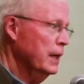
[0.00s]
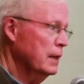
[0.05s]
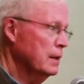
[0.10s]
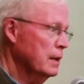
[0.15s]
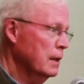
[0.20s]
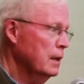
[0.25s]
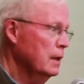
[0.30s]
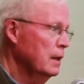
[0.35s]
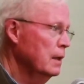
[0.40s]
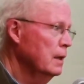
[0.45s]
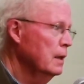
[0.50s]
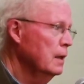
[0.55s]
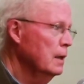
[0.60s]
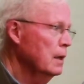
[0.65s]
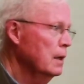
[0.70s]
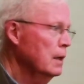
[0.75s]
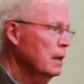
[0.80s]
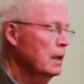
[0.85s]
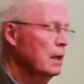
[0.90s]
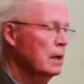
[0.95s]
together,
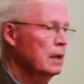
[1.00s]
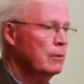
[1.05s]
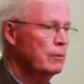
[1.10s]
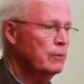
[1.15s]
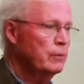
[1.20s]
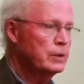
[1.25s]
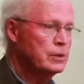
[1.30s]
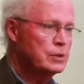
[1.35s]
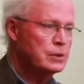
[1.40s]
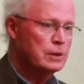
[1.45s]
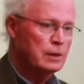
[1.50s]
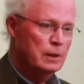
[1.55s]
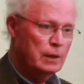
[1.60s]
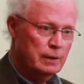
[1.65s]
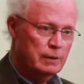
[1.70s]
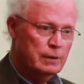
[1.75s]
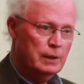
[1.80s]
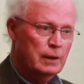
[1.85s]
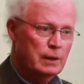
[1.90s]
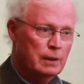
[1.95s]
which
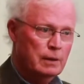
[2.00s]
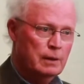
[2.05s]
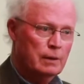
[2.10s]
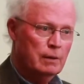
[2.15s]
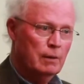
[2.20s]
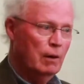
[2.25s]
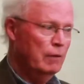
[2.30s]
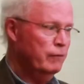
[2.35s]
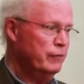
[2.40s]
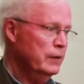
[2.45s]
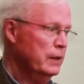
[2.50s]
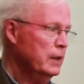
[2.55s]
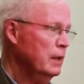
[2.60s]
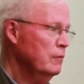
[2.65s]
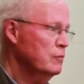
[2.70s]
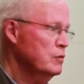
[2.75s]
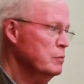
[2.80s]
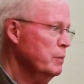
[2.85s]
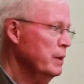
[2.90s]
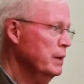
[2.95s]
I think often
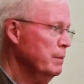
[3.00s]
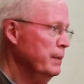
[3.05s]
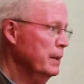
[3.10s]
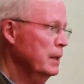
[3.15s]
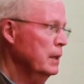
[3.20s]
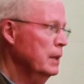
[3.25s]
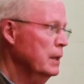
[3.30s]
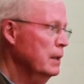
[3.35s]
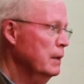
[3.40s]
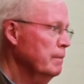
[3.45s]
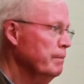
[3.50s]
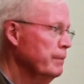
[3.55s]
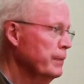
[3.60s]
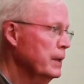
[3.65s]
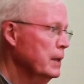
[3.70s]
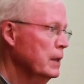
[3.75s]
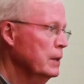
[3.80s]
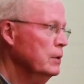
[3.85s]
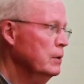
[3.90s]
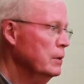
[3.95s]
gives people a
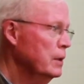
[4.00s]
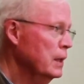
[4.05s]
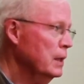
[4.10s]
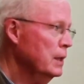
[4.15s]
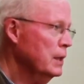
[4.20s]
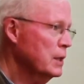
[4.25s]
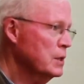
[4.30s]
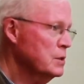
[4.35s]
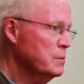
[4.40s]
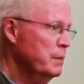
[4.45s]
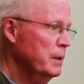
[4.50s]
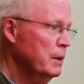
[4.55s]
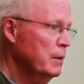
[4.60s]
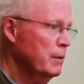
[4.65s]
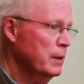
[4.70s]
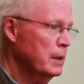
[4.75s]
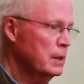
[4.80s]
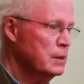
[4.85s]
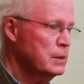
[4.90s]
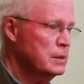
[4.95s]
unique
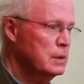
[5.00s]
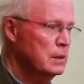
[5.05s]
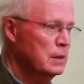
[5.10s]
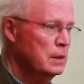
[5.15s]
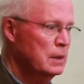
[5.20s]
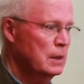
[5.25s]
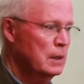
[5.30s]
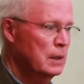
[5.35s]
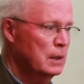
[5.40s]
experience.